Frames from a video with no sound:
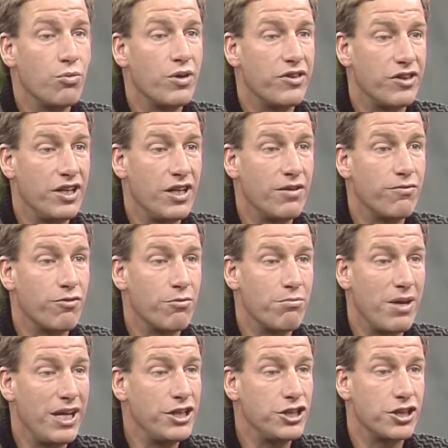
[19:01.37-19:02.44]
with the
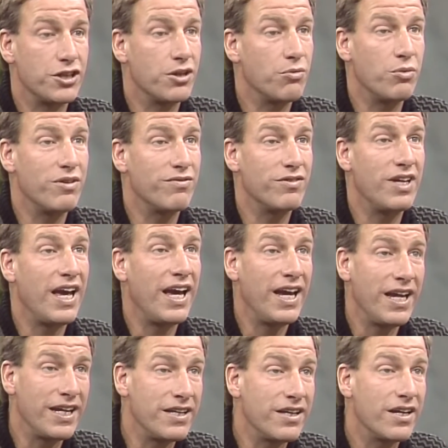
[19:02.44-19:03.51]
information that we've
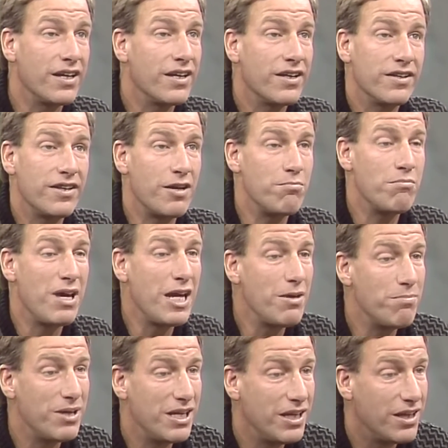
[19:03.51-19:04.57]
gained that may
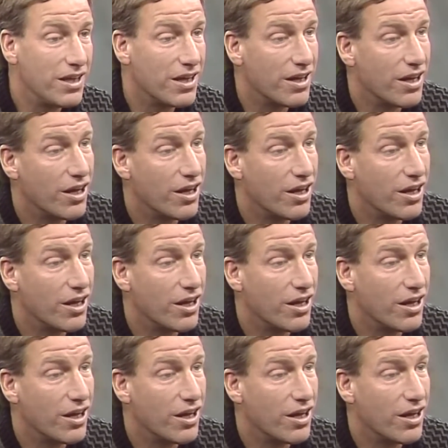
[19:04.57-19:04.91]
be